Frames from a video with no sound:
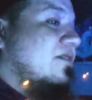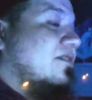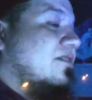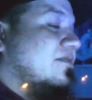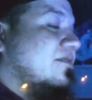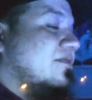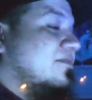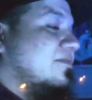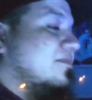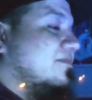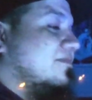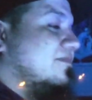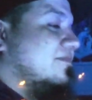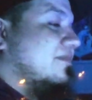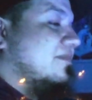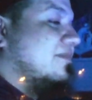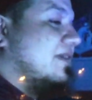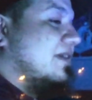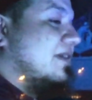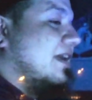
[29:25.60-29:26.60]
Interesting.
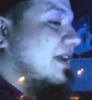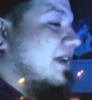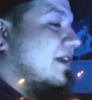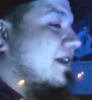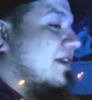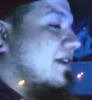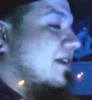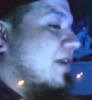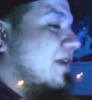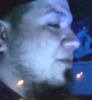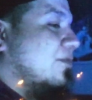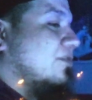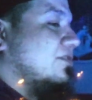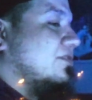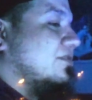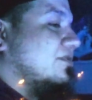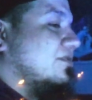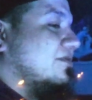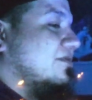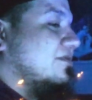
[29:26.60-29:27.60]
I know. No, I
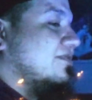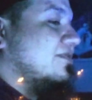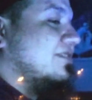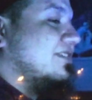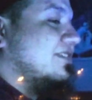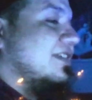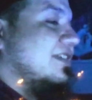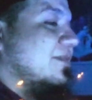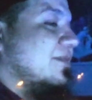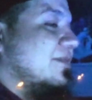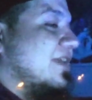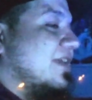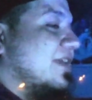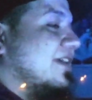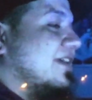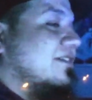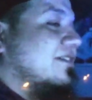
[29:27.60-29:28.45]
know. I'm letting the world.